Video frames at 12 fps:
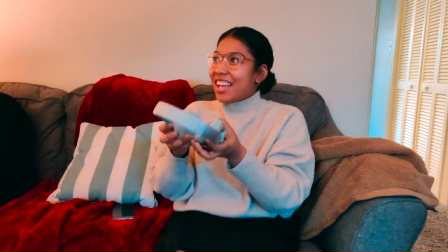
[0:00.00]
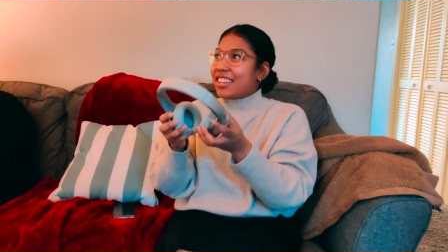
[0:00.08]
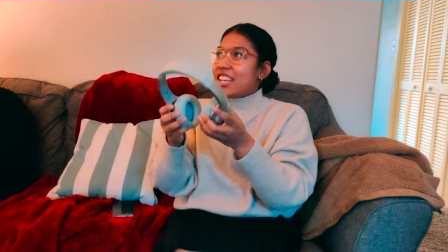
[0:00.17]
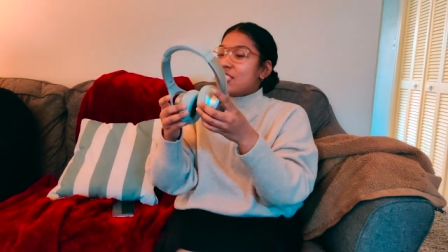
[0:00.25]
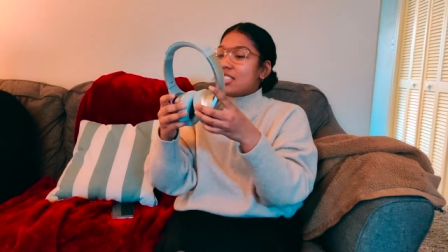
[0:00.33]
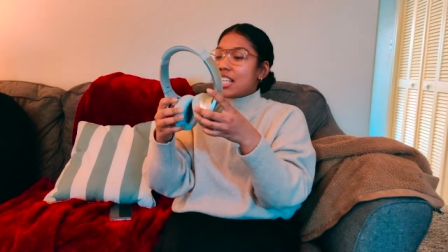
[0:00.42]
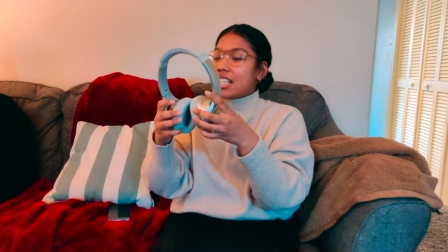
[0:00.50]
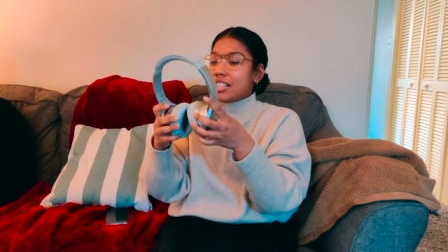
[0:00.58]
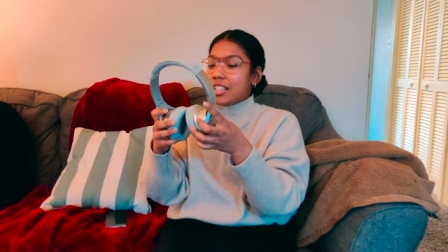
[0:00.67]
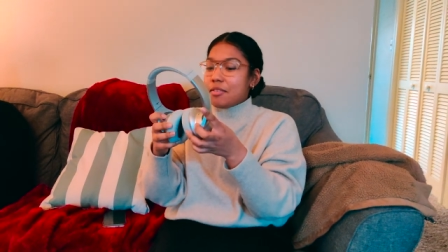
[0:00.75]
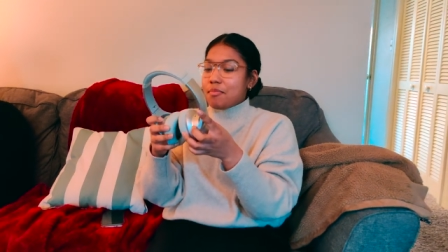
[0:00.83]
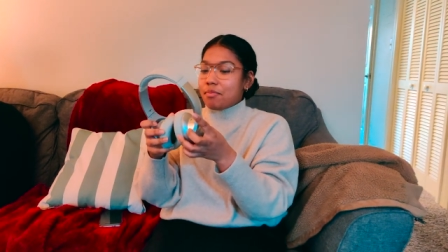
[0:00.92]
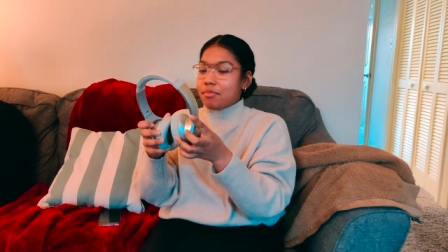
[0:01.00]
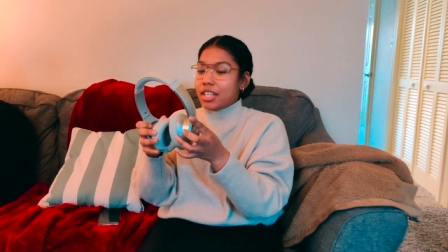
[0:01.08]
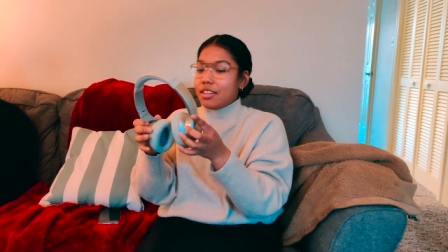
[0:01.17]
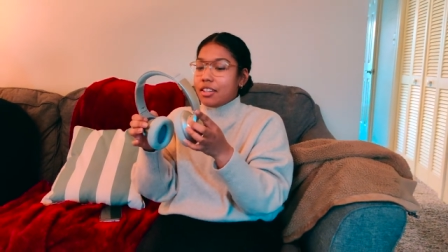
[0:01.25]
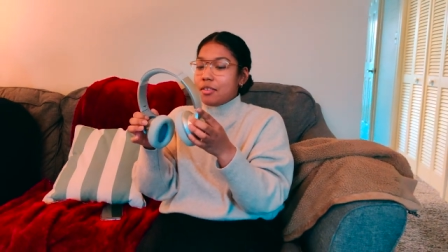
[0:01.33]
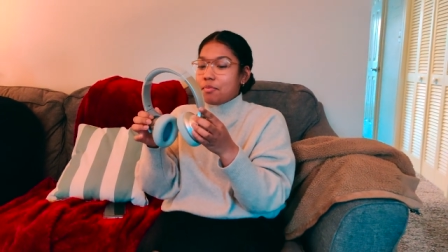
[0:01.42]
they just like limp. They
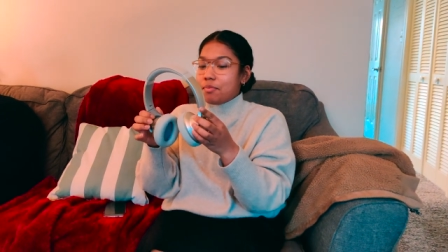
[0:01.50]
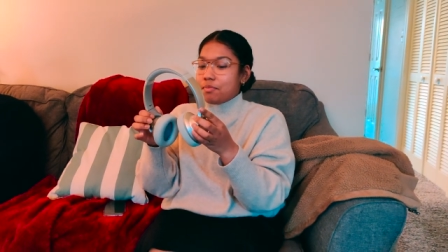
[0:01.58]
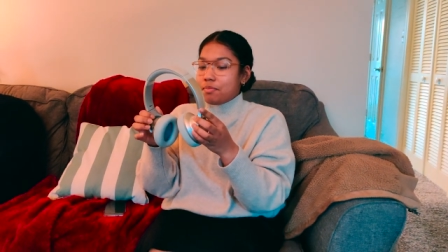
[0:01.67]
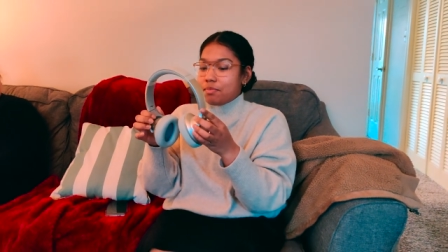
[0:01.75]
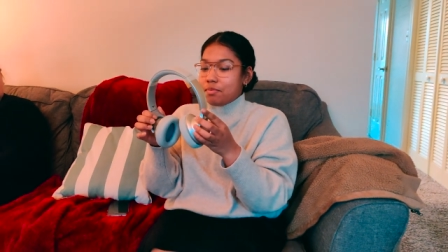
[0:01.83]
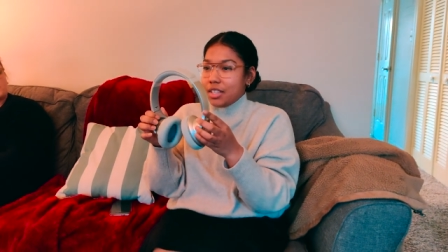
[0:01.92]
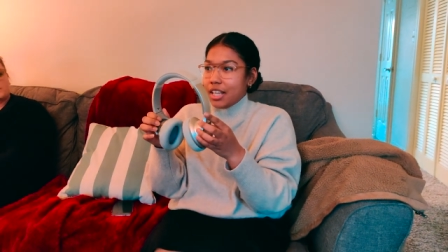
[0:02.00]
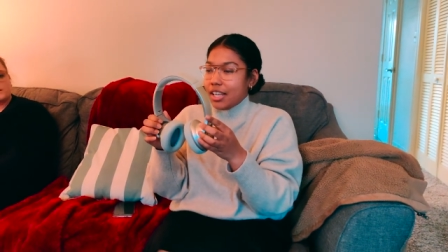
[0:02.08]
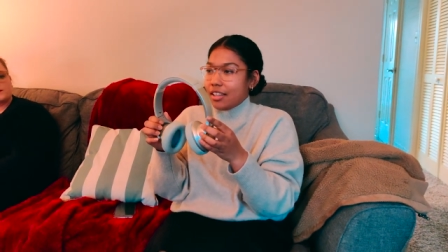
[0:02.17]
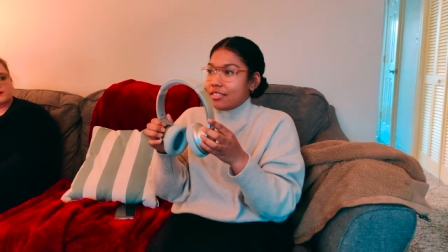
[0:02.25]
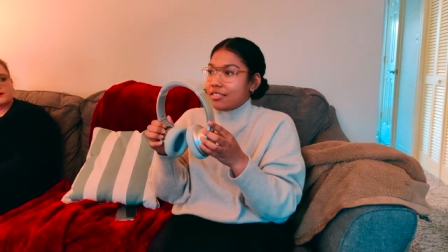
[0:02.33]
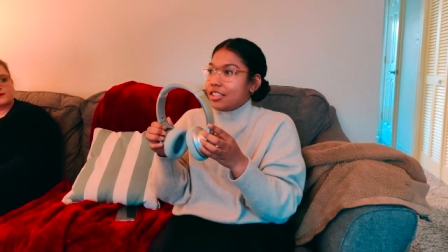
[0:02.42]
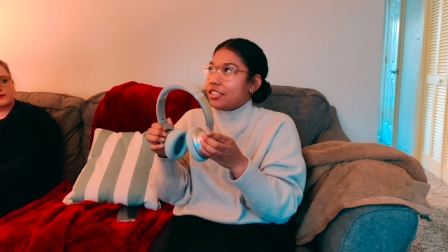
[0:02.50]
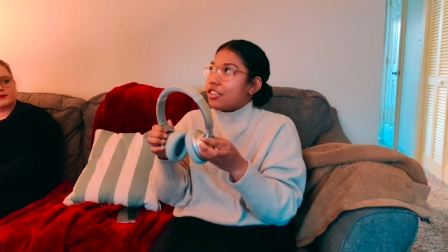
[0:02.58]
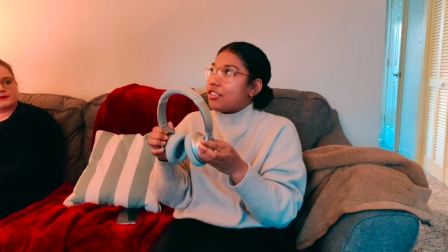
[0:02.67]
limp play. You know,